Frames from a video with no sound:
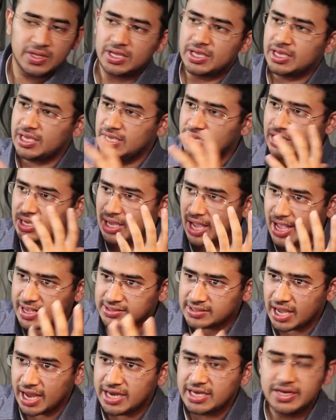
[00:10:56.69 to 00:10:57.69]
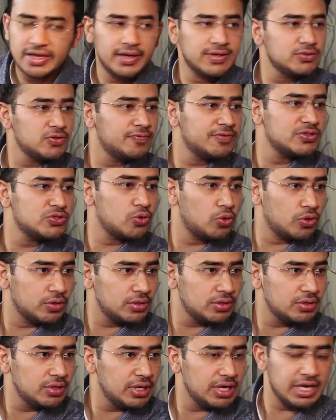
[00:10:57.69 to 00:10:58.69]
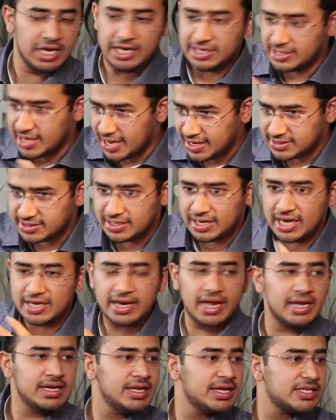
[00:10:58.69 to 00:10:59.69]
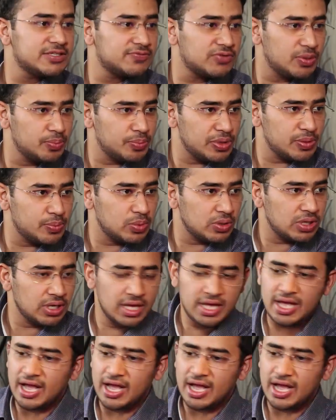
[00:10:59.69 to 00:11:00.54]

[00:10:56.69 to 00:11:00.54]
He has ideas of his own. He takes great ideas from people